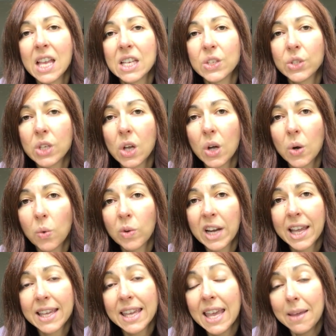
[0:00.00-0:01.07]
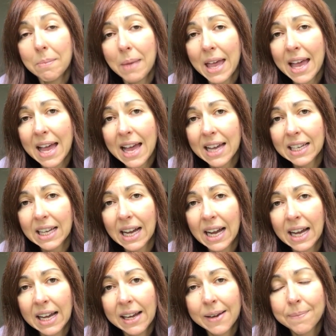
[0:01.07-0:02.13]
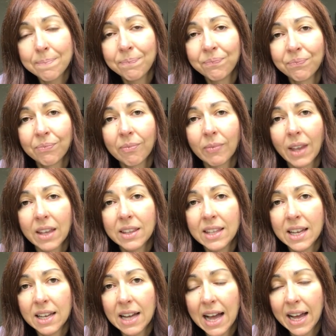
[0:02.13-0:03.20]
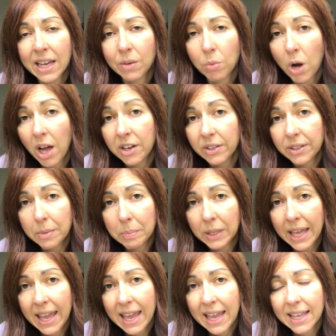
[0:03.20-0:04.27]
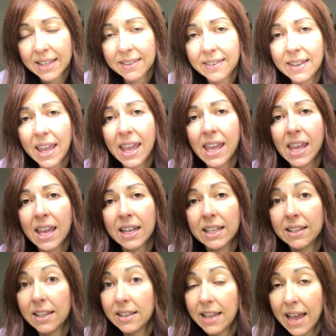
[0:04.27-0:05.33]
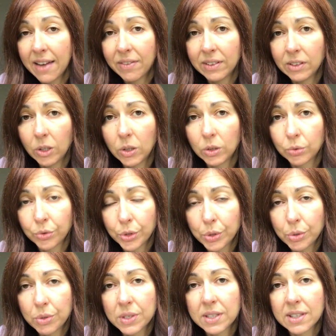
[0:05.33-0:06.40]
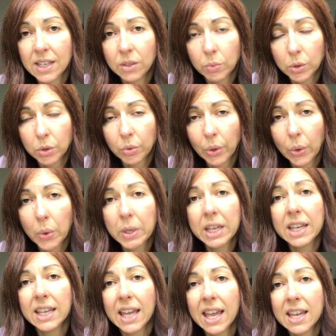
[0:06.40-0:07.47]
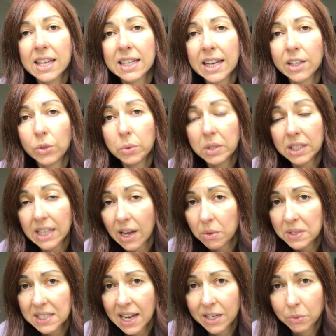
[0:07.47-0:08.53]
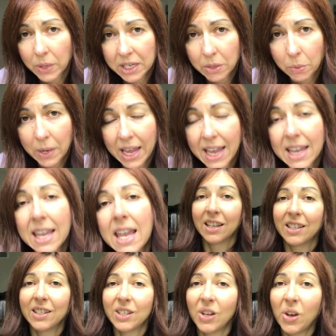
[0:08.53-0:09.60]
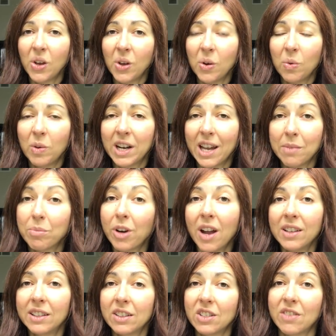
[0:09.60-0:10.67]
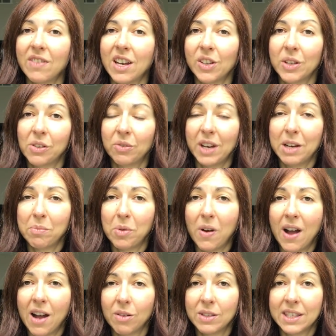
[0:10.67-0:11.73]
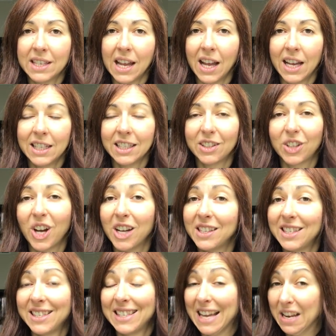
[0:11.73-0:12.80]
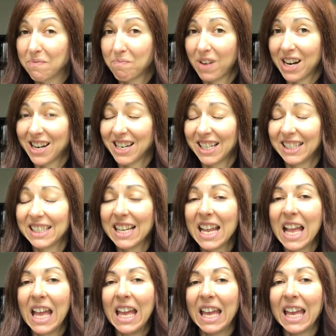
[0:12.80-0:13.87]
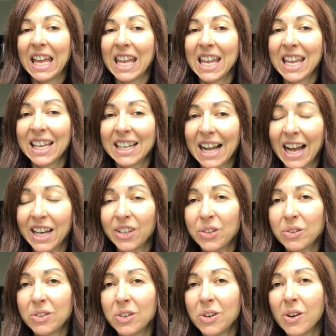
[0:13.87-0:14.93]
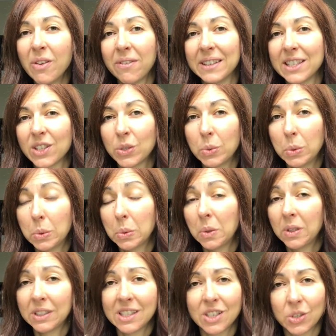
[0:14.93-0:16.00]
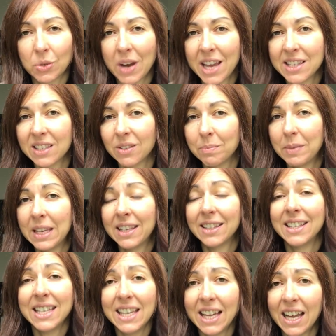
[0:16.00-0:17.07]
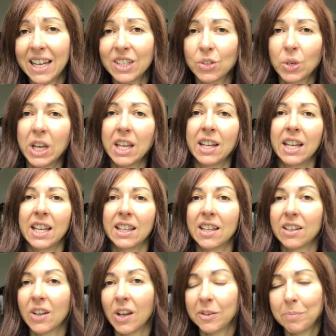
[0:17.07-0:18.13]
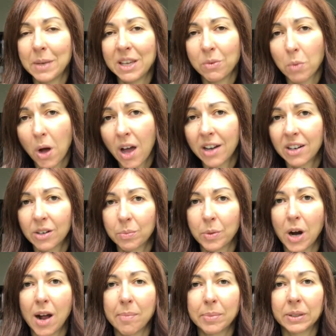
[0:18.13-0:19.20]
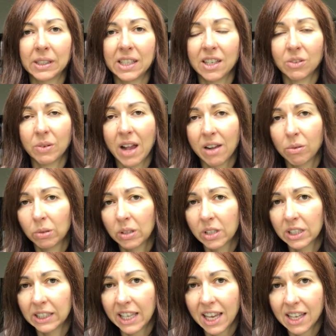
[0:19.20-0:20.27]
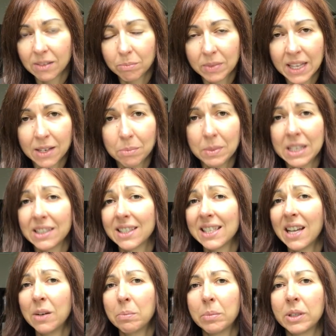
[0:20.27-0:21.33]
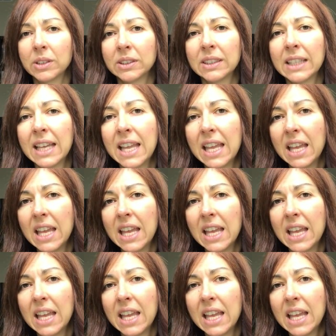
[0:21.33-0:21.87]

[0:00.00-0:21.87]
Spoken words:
So when I came back, I watered the plant and it did have a little roots that were growing, and I took it outside right away. So when I brought the Echeveria Rainbow outside, it got sunburned, and I don't know if it's due to all the stress of being dehydrated and not being watered properly and regularly and then being sunburned.